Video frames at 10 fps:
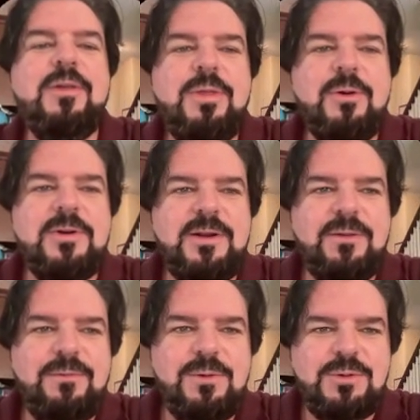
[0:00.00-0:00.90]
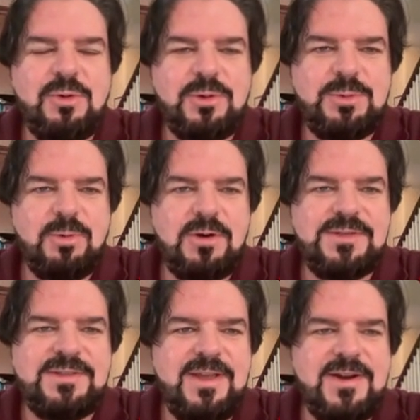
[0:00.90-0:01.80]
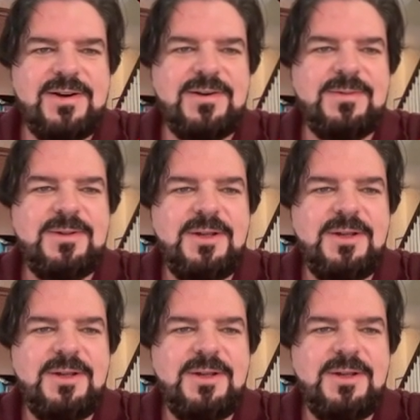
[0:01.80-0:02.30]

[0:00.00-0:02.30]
Throwing in a few choice words there